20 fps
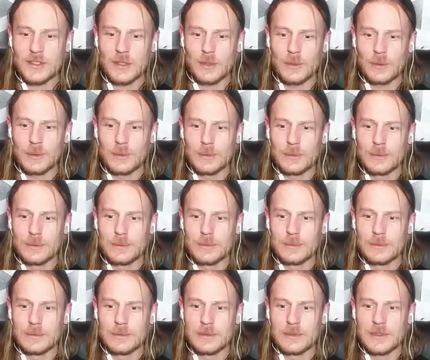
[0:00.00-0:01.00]

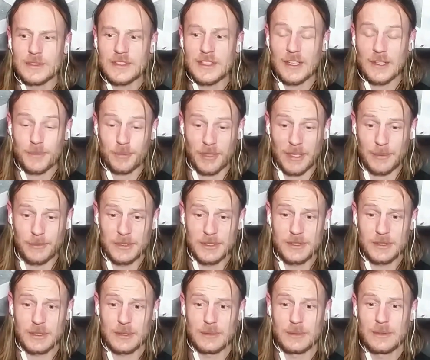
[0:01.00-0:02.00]
so started primary
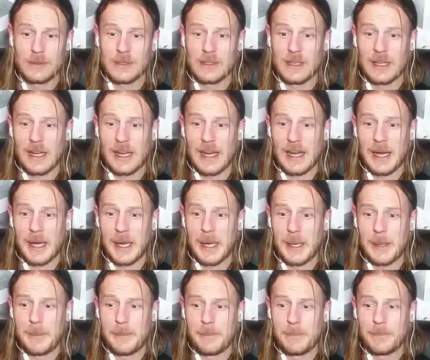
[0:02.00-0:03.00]
school,
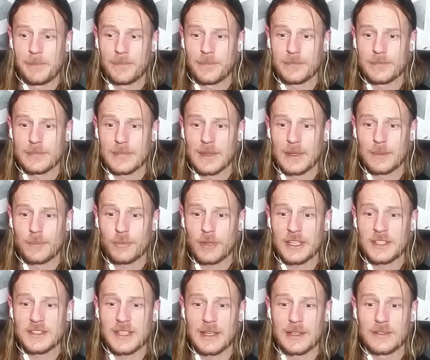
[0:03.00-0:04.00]
um,
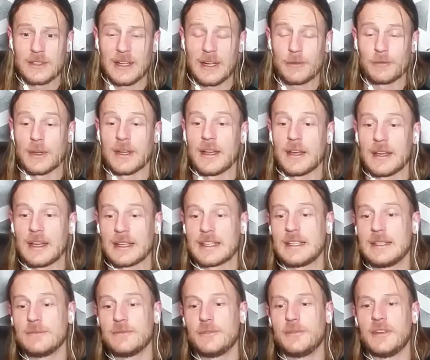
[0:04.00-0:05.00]
pretty standard. I, I
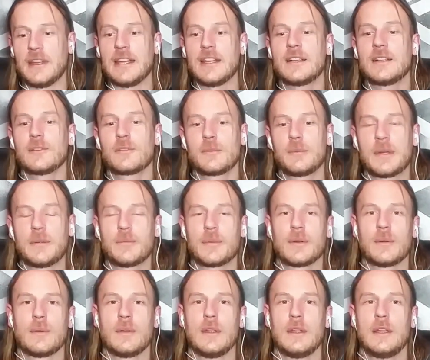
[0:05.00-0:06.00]
can vaguely
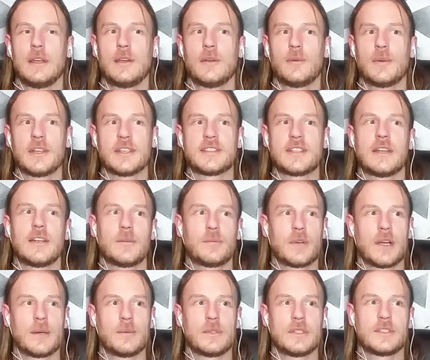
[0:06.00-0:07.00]
remember when I started
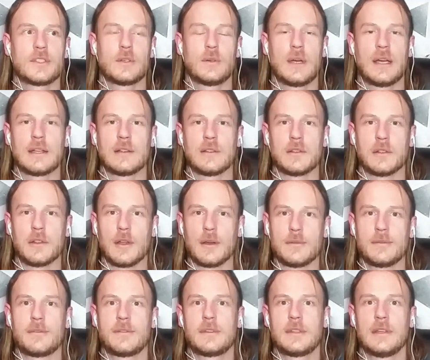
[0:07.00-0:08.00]
primary school, I
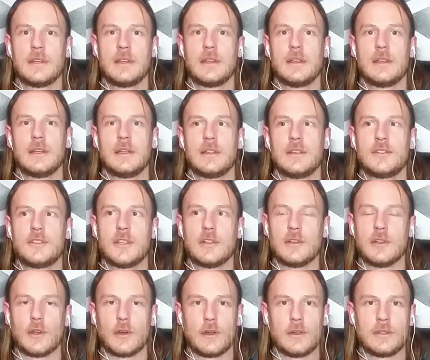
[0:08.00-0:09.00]
loved
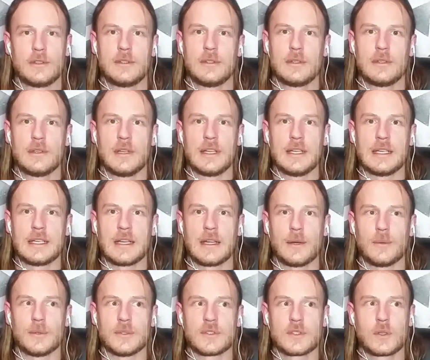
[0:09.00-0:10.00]
to learn. Like
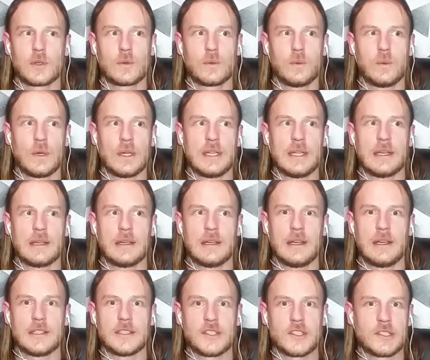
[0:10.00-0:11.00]
I was quite
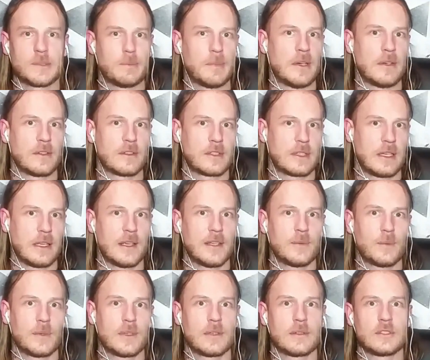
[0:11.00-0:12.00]
a smart
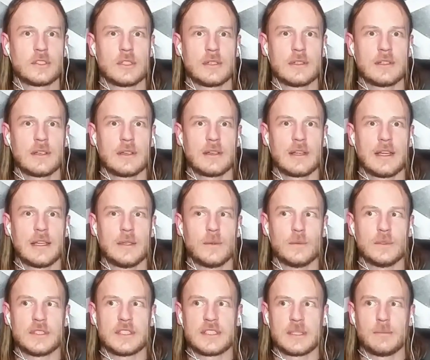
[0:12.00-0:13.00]
kid when I was younger, and
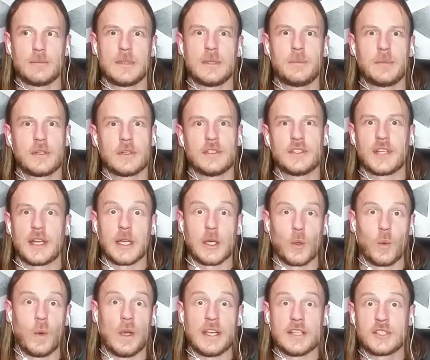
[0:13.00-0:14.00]
it was simply because I
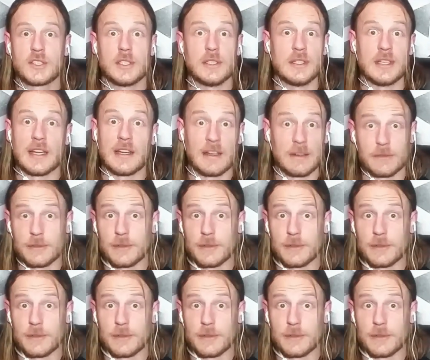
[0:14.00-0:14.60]
questioned